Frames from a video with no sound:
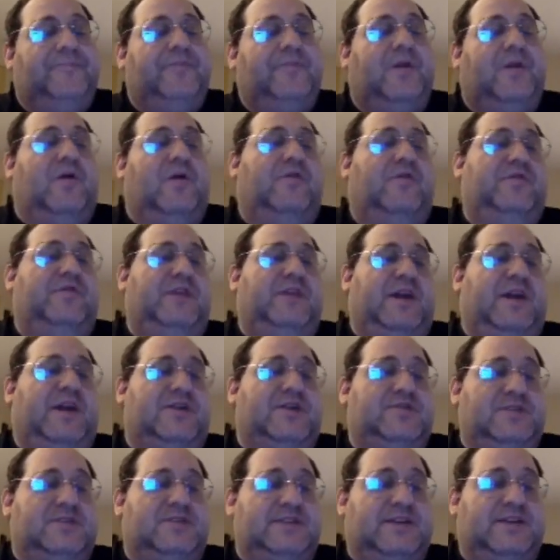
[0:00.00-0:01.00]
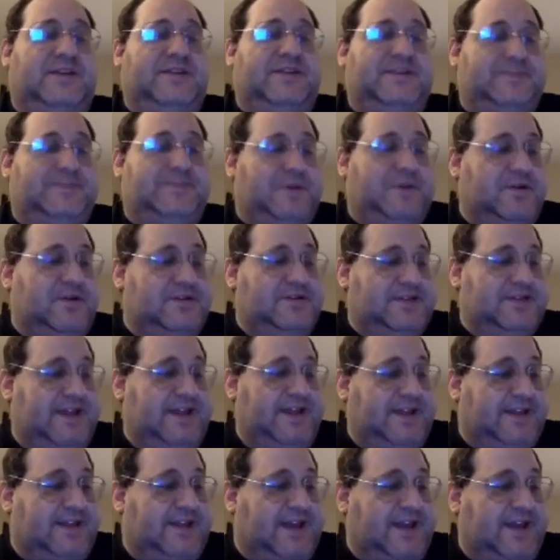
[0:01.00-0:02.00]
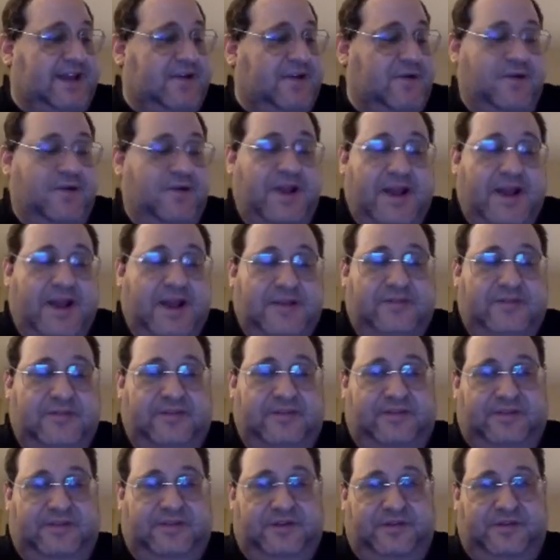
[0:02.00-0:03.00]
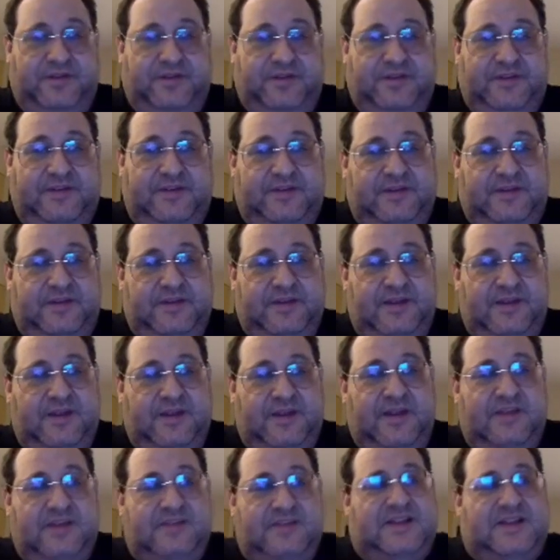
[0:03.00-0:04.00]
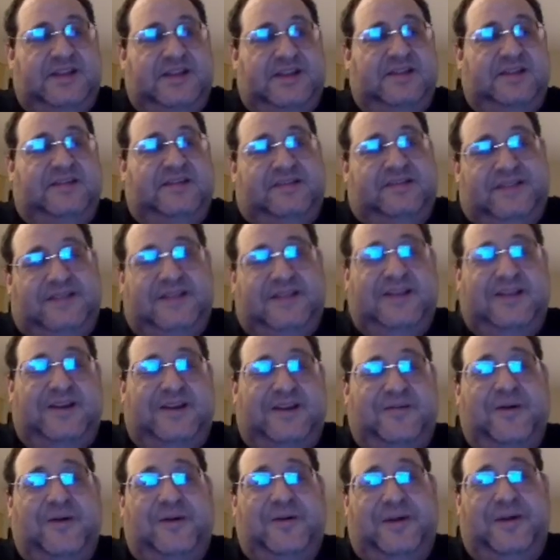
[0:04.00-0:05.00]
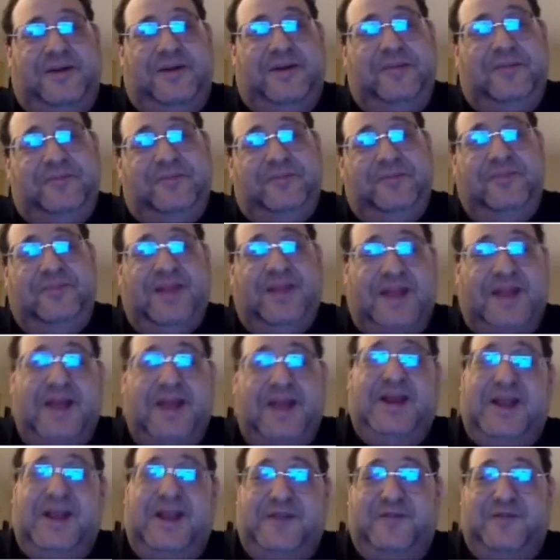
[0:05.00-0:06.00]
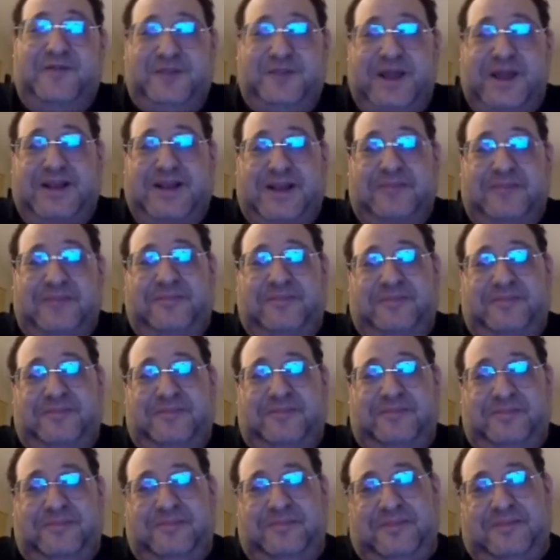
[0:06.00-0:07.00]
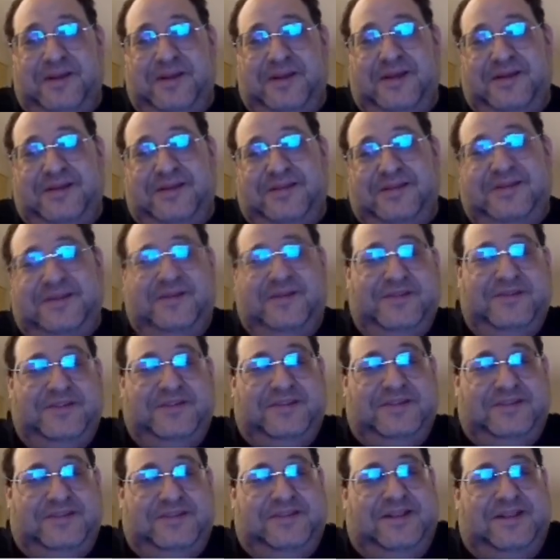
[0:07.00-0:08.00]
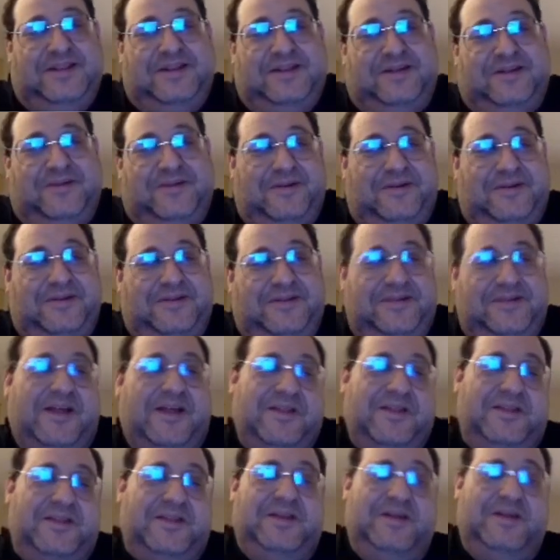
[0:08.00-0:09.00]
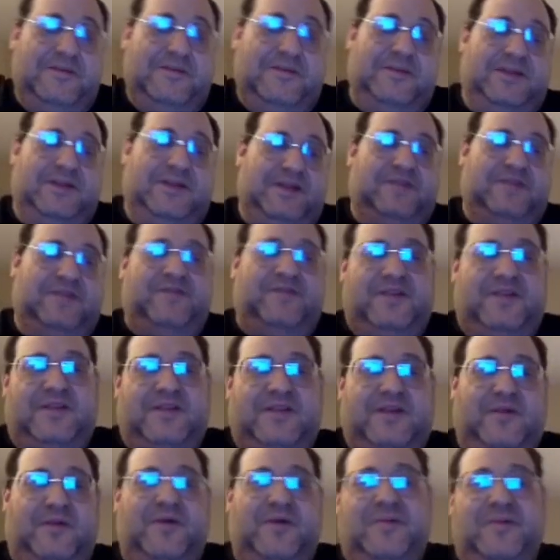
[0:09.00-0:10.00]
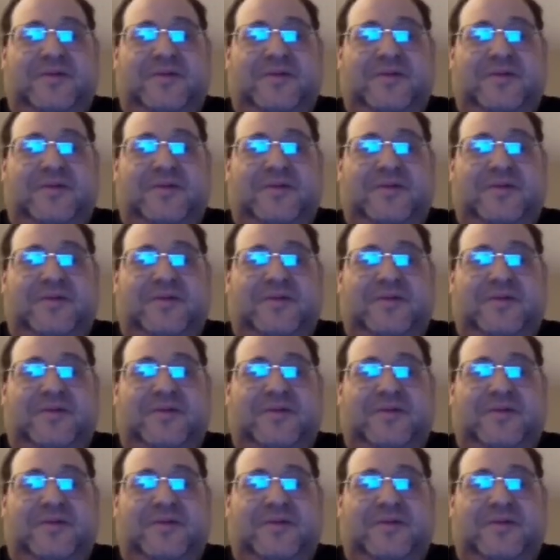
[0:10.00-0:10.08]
of the actual service, because it can connect to the service, send a synthetic query. Luckily for daytime service, a synthetic query is nothing. But if it's a web